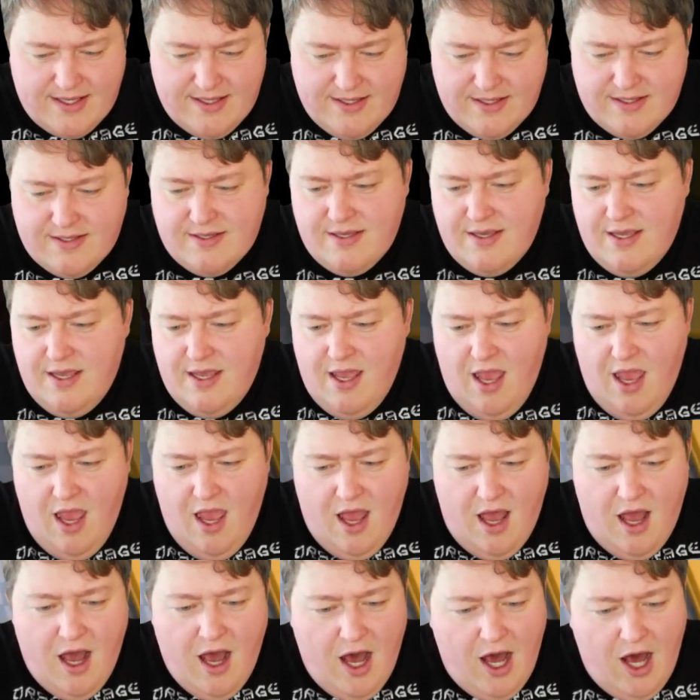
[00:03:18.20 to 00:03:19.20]
is.
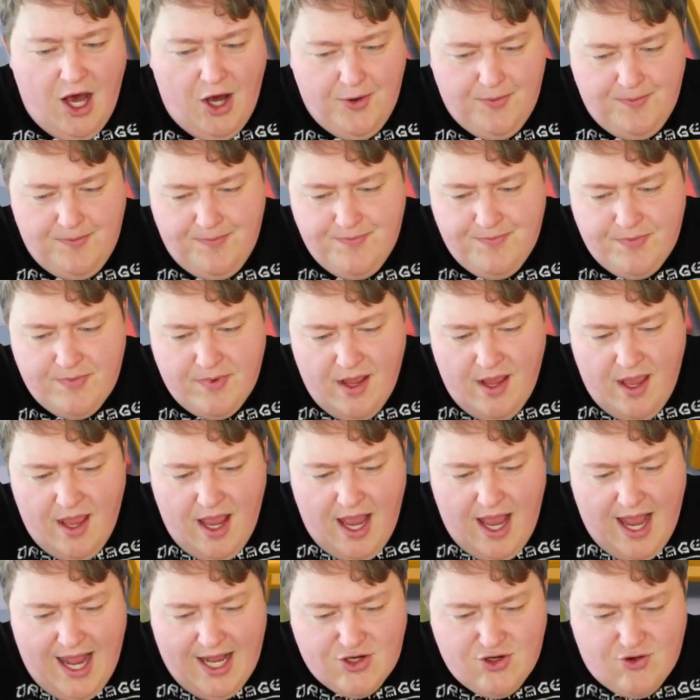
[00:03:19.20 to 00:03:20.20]

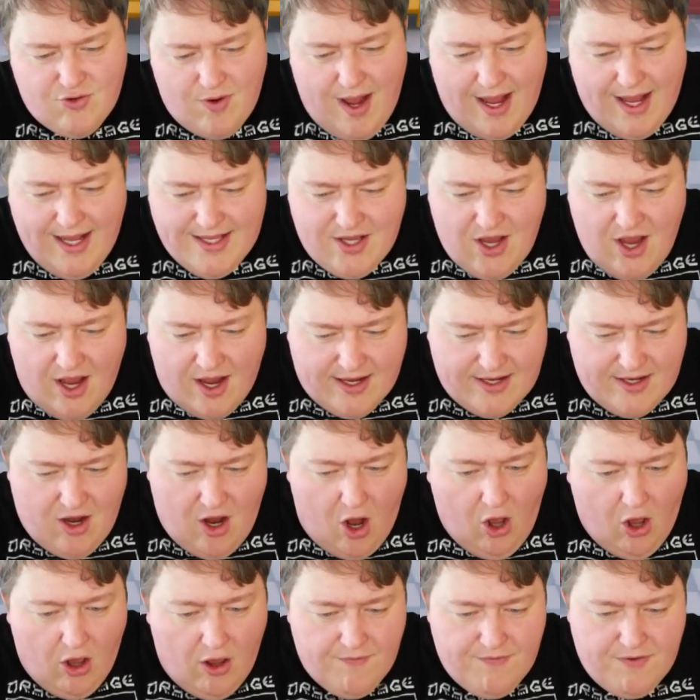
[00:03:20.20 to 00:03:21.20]
I tried talking
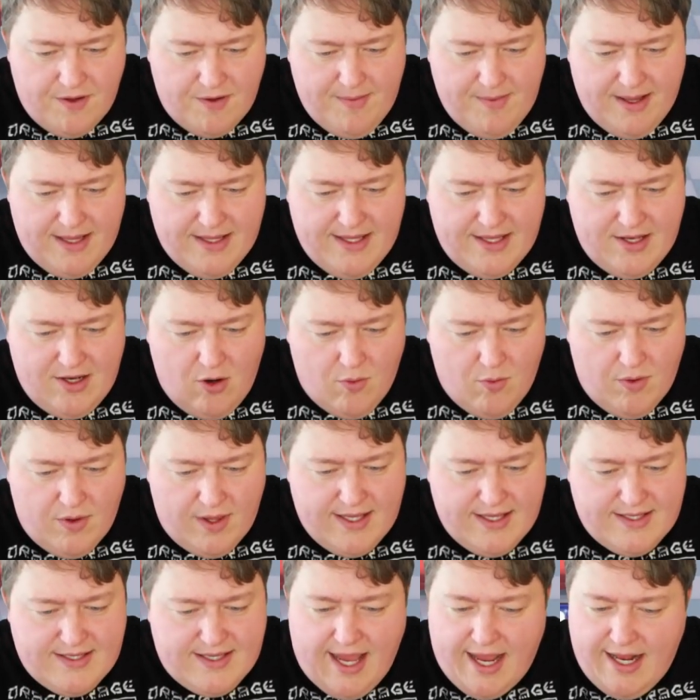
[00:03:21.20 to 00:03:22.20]
to all of them, and they don't
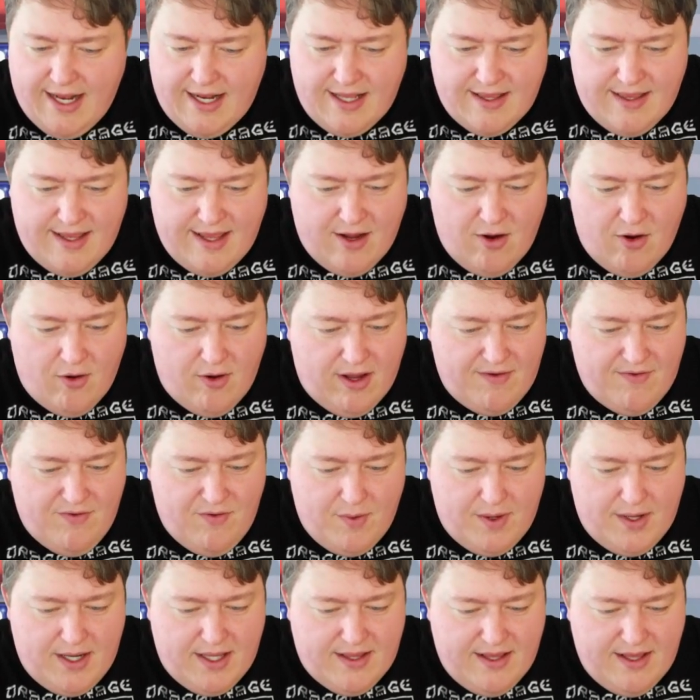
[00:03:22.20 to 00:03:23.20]
really say anything or give
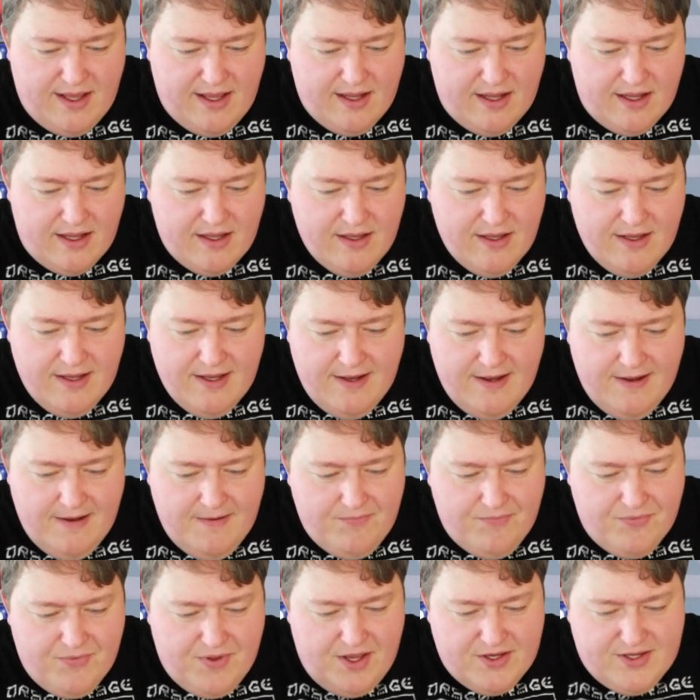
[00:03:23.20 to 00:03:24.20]
you anything.
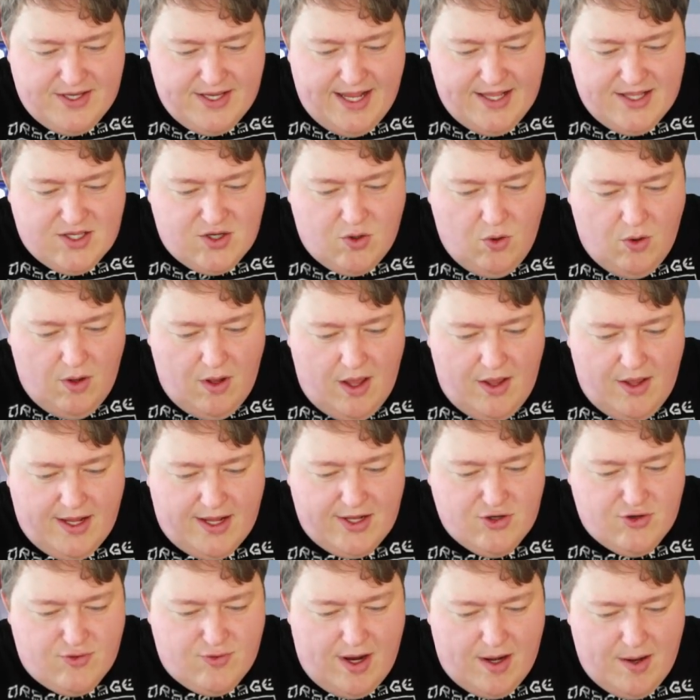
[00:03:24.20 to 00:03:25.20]
They say it's cool how you
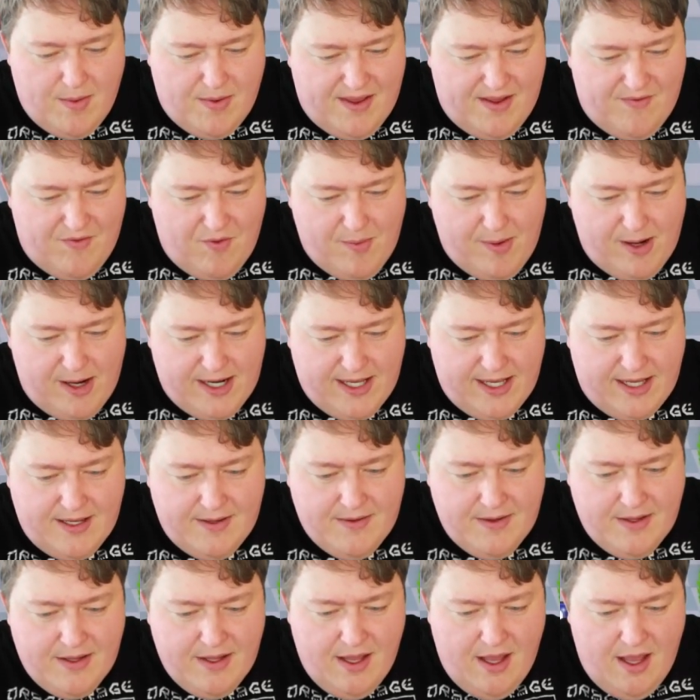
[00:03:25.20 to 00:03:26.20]
can trade with
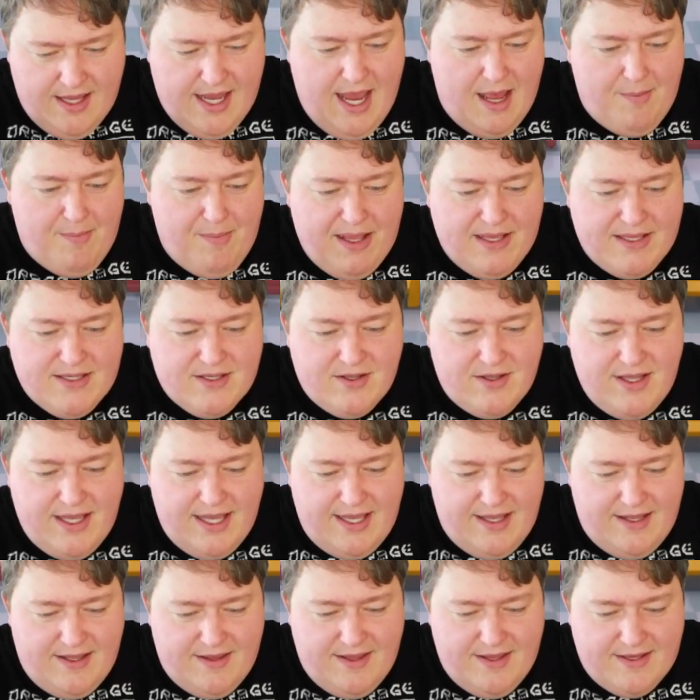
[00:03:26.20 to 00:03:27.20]
everybody. Yeah,
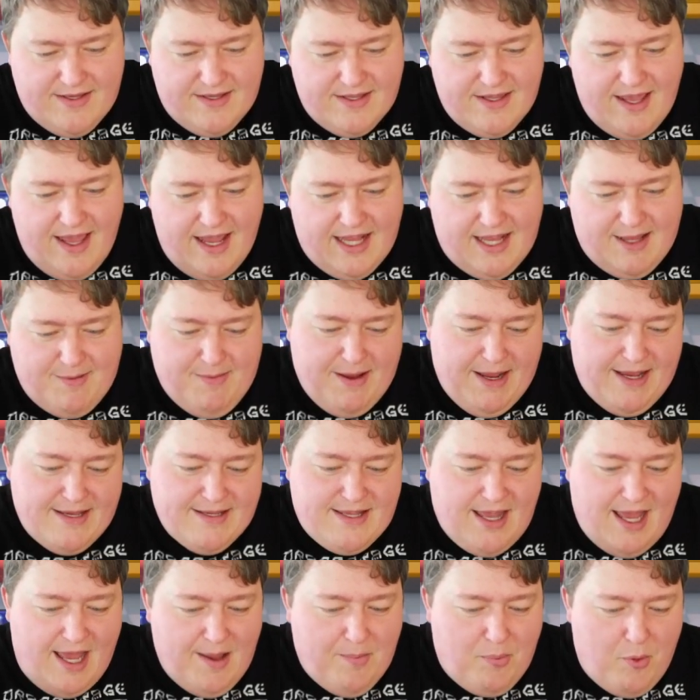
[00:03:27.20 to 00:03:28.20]
basically, this is like the
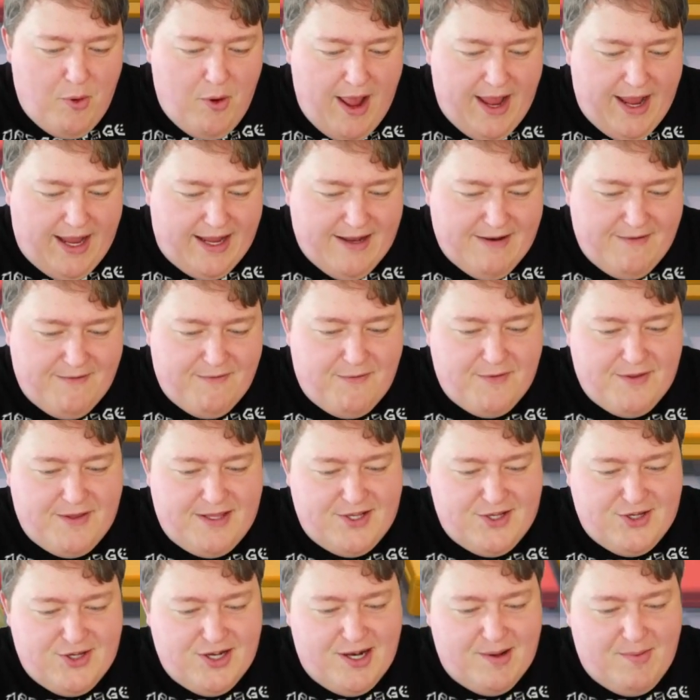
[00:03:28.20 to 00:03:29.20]
biggest hype wagon for
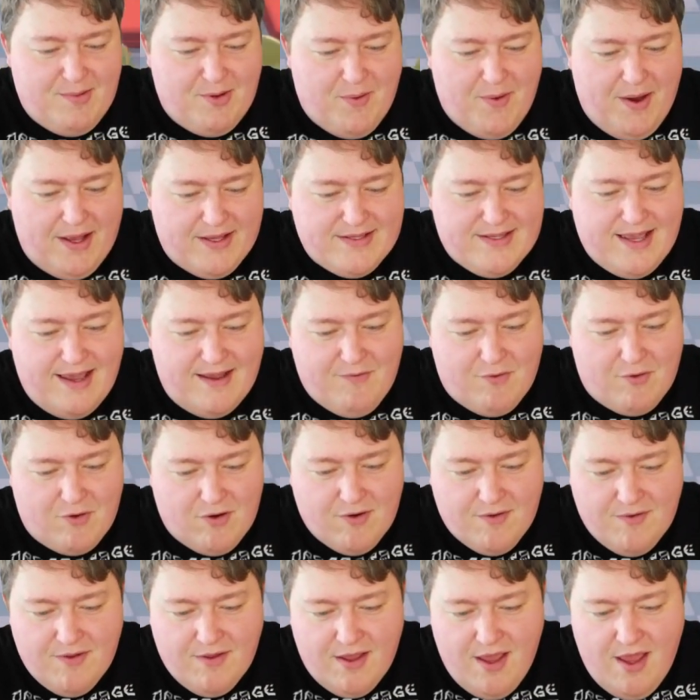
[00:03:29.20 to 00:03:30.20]
the GWS
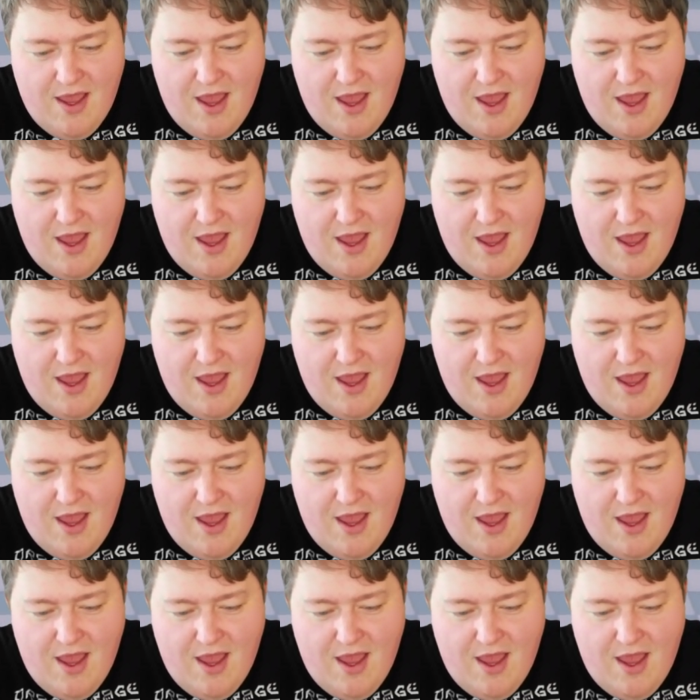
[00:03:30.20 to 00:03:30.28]
ever,